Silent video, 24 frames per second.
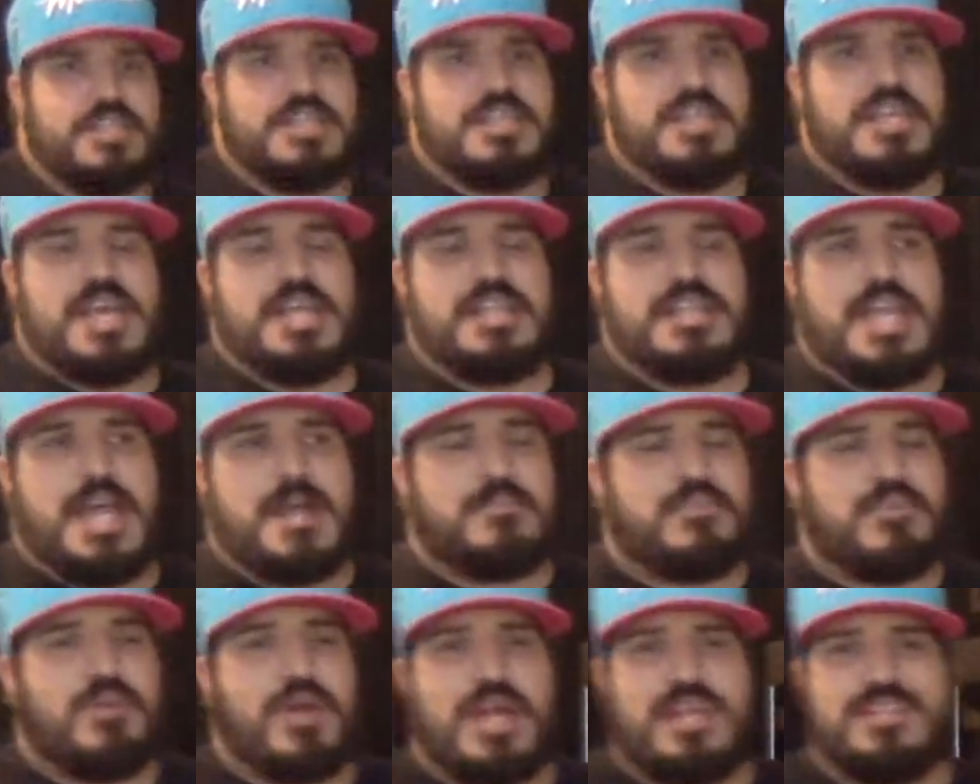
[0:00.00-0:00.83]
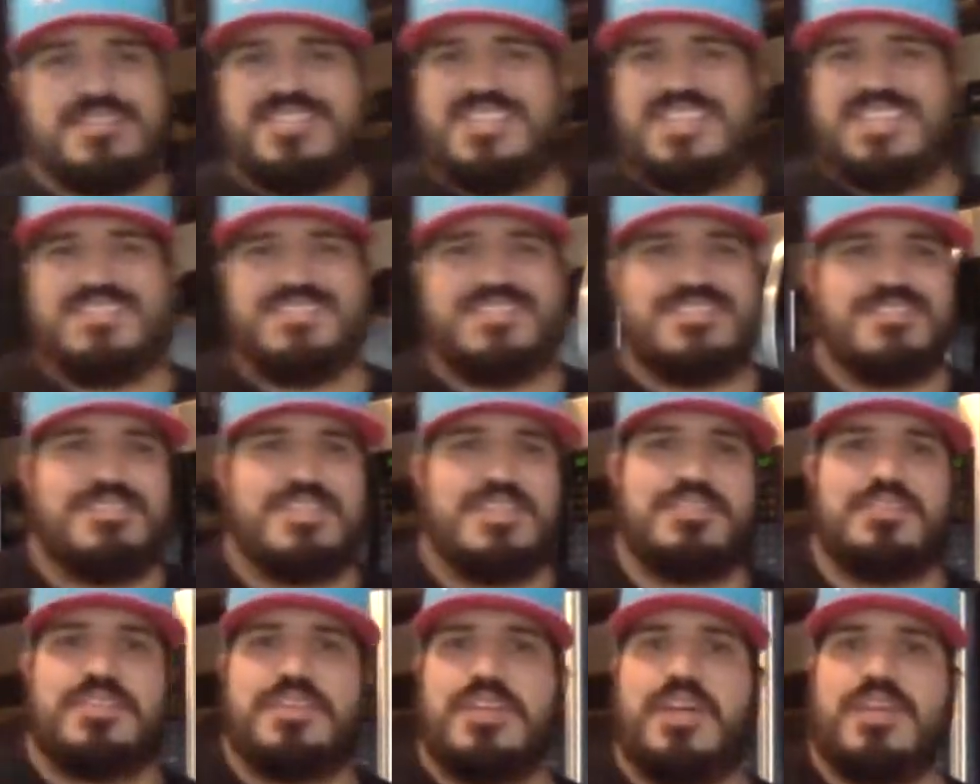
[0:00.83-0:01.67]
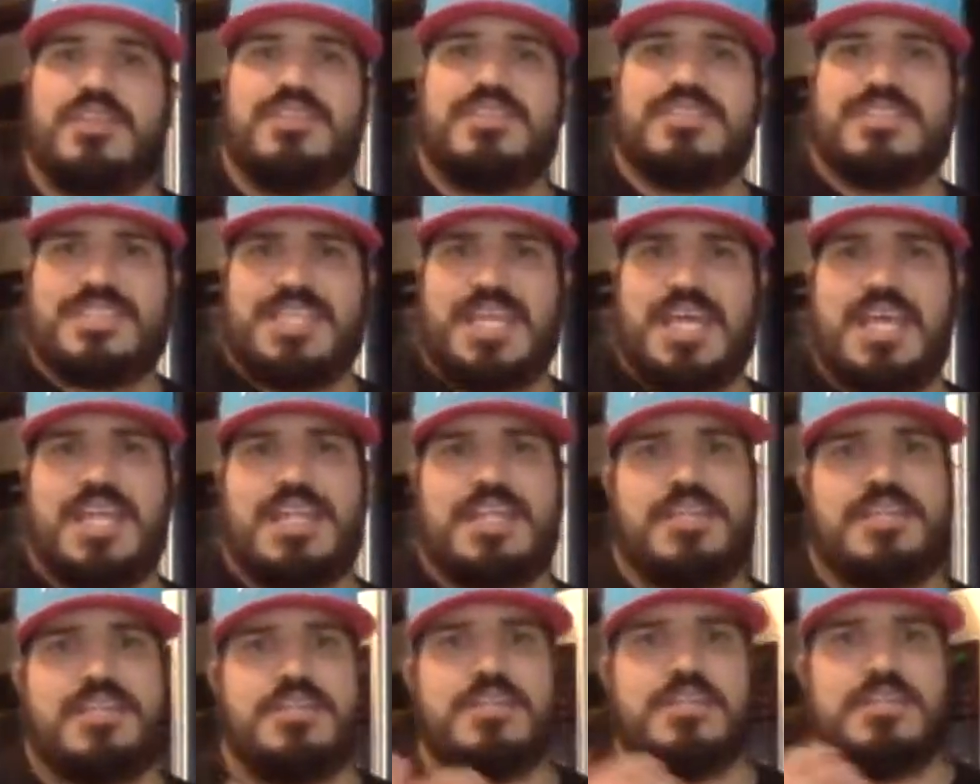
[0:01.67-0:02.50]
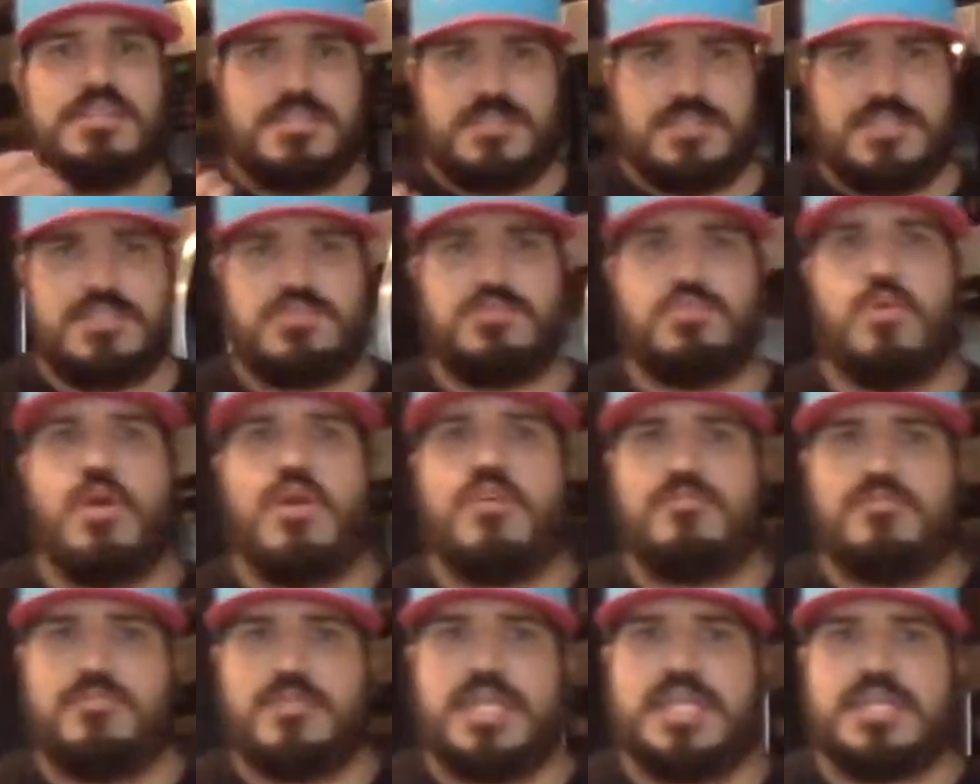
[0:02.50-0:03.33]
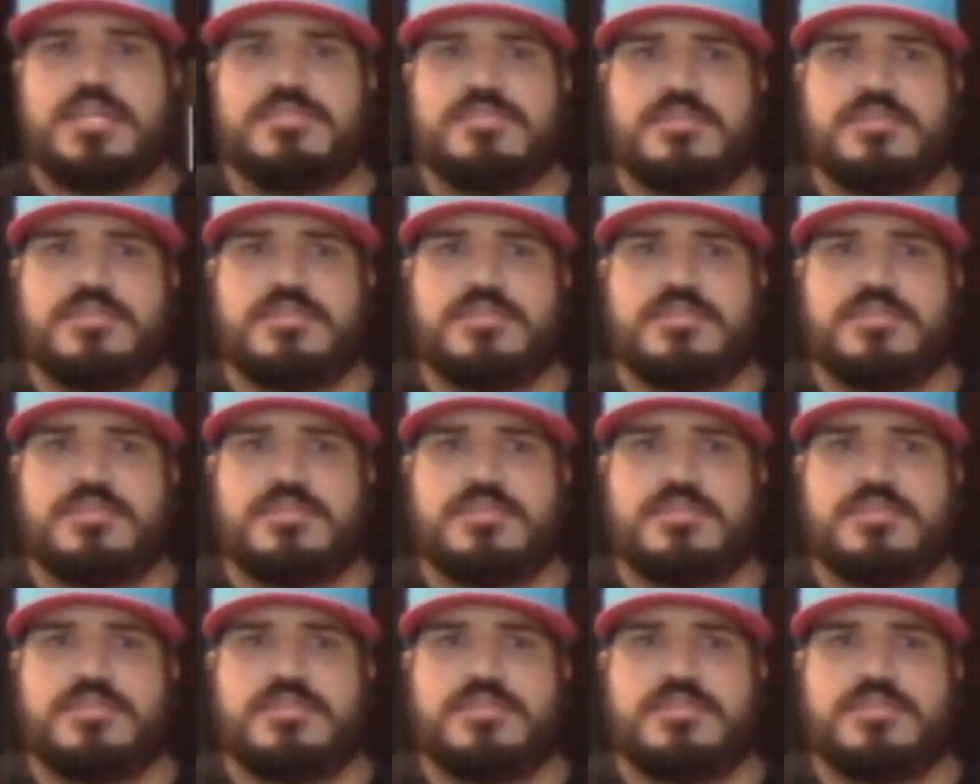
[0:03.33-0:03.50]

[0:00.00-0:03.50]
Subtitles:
and that process is another 10 to 12 minutes,